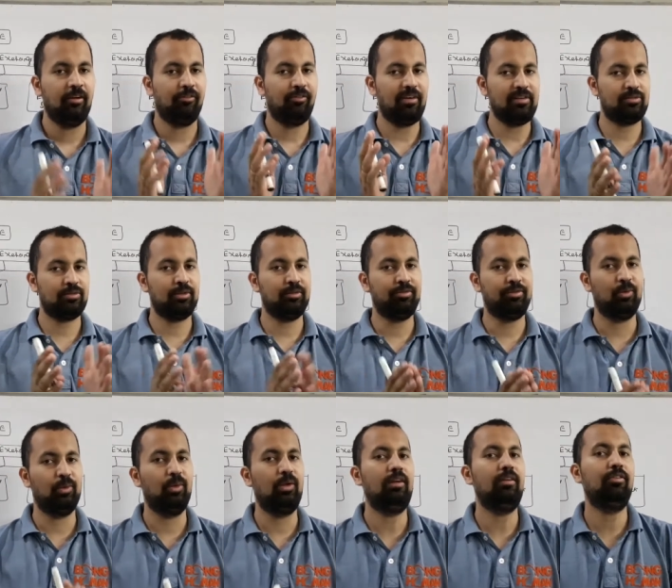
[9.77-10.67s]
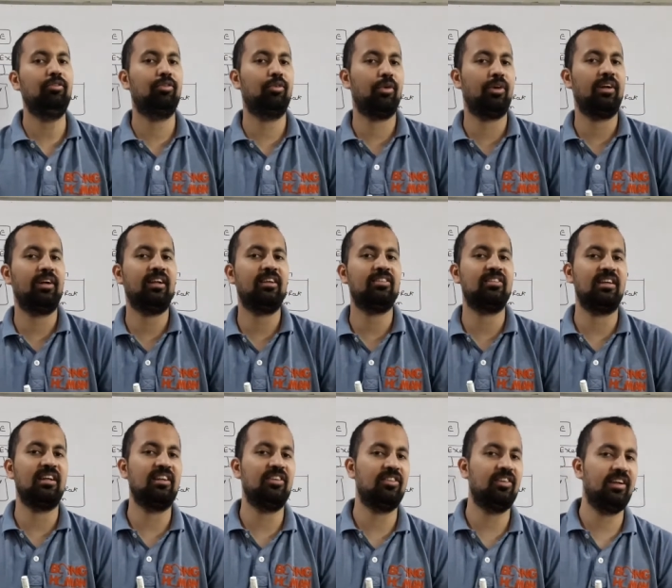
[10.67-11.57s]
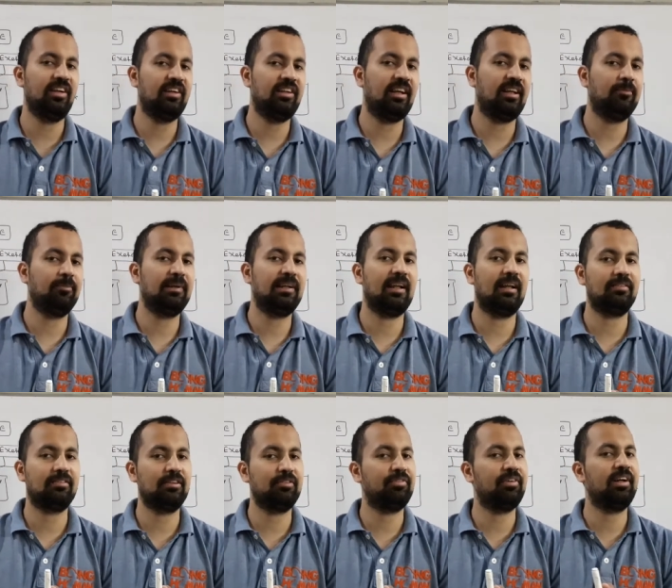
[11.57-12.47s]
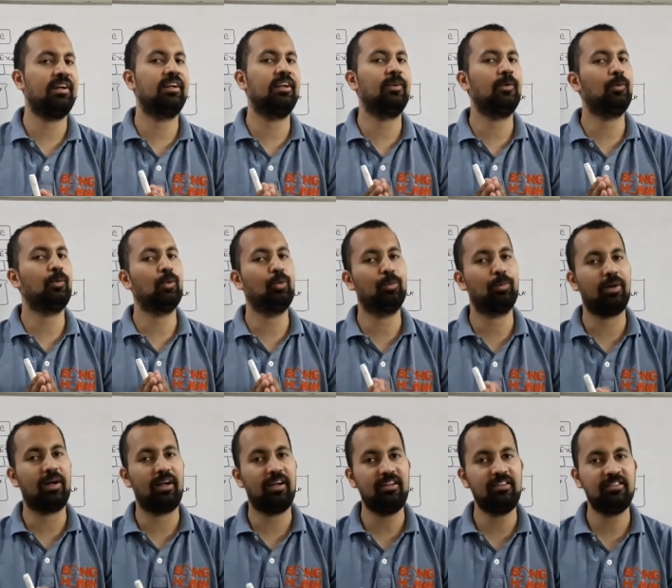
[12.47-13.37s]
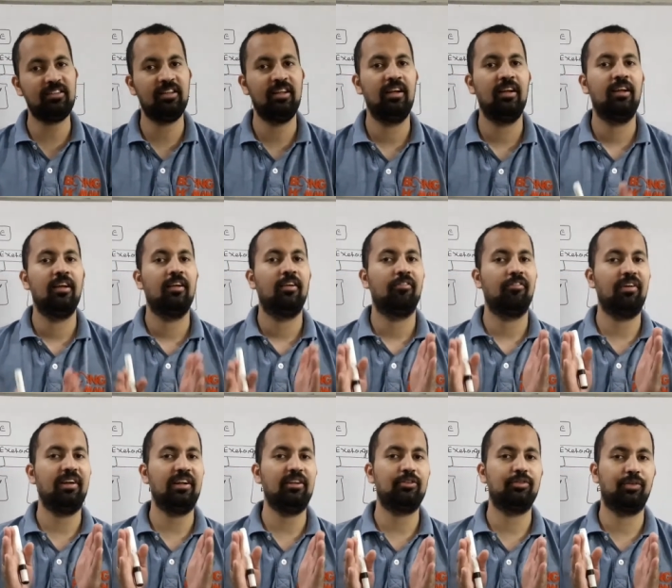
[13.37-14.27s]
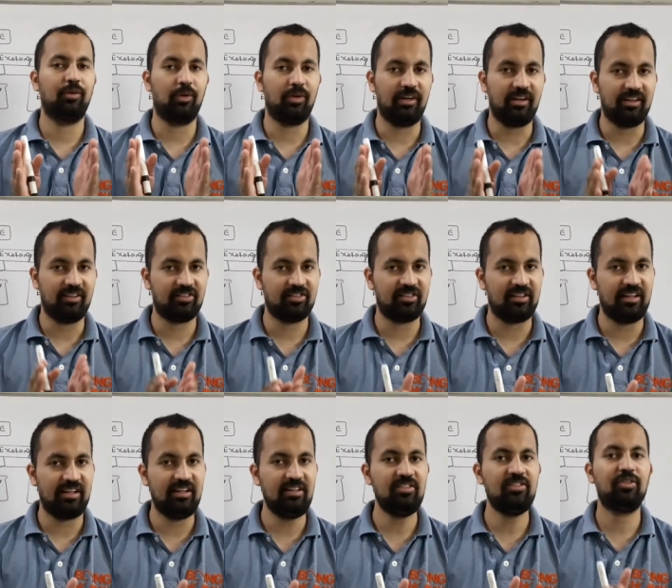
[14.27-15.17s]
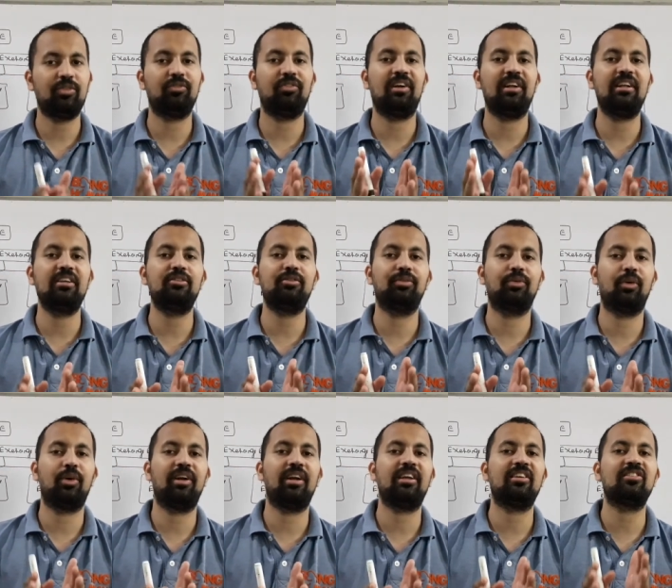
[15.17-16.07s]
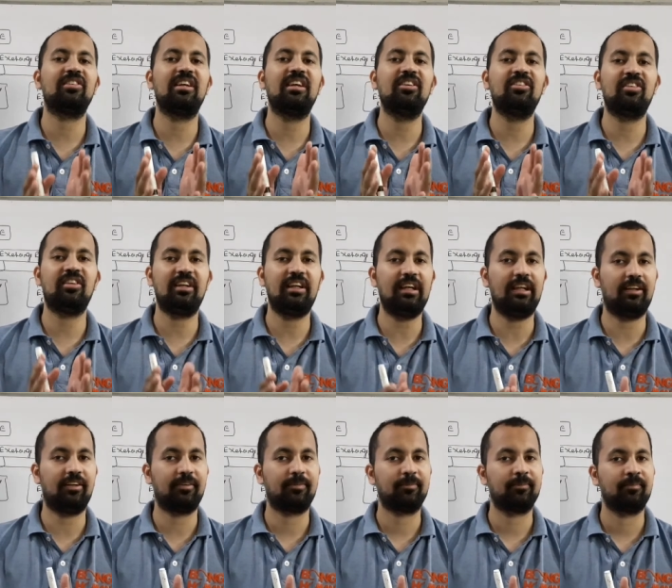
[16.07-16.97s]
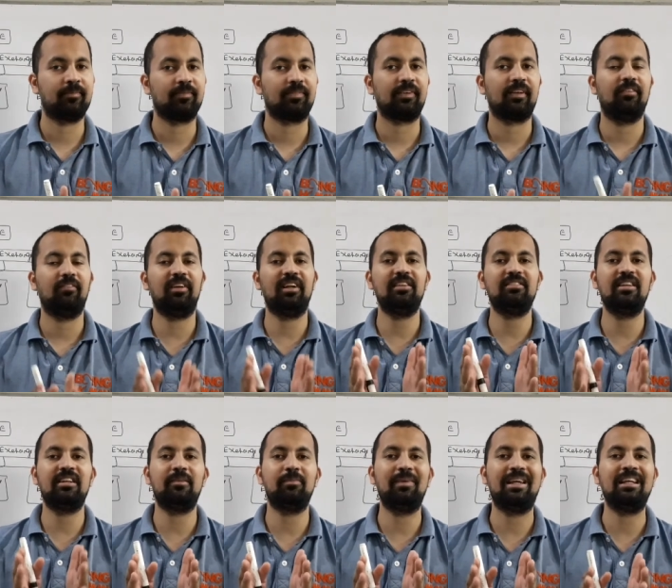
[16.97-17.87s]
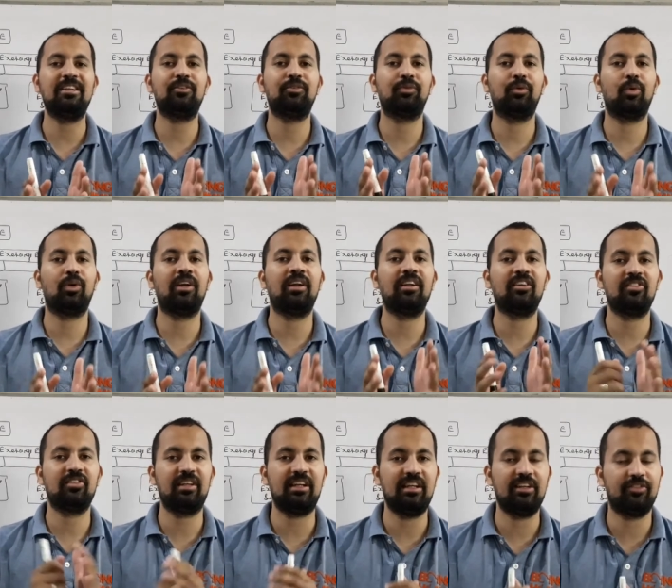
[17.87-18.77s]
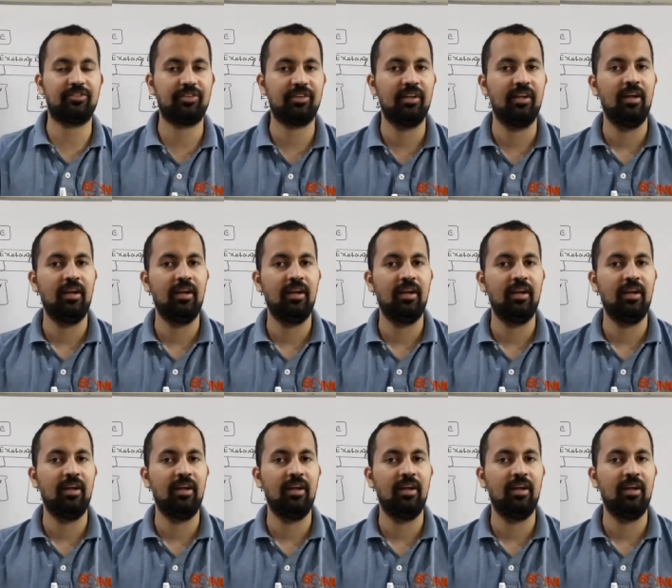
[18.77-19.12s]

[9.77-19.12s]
First of all, foreign exchange rate can be classified into two parts. One is foreign exchange, one is foreign exchange rate. What does that mean, foreign exchange?